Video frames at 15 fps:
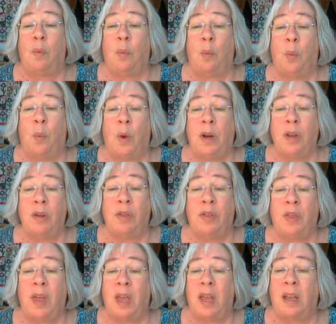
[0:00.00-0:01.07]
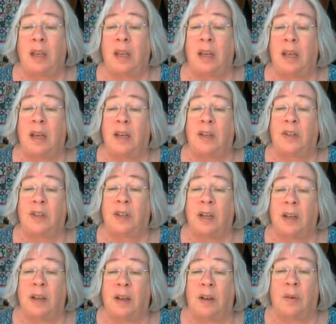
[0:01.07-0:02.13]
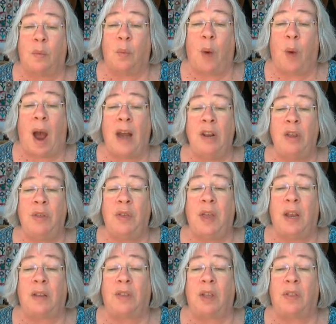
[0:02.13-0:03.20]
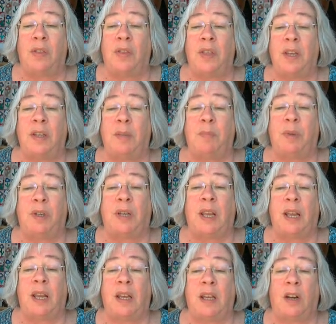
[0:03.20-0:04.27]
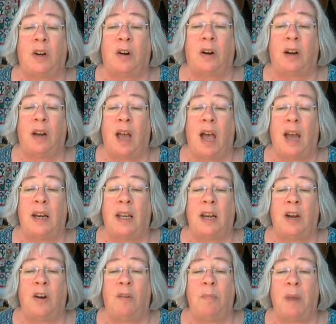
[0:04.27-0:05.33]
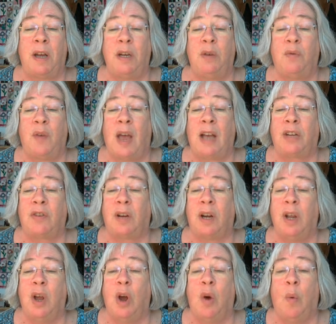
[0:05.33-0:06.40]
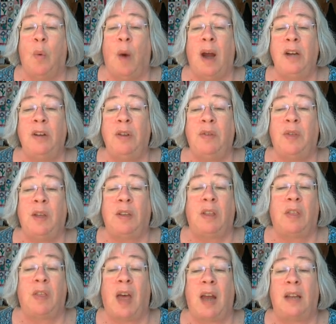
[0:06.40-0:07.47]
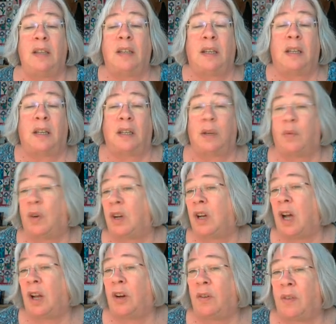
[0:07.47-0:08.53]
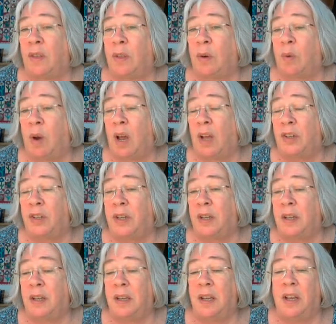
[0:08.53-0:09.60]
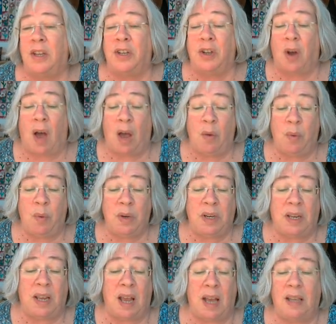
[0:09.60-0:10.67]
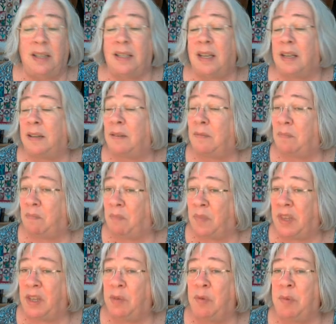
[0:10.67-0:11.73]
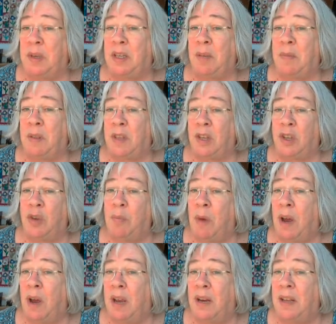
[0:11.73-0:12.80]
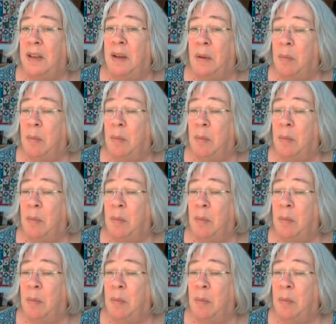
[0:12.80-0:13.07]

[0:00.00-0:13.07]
What do you think is, why do you think that this particular line here, manufacturing, why do you think that that is in a different color than the rest? So I would guess, and this would be something that you might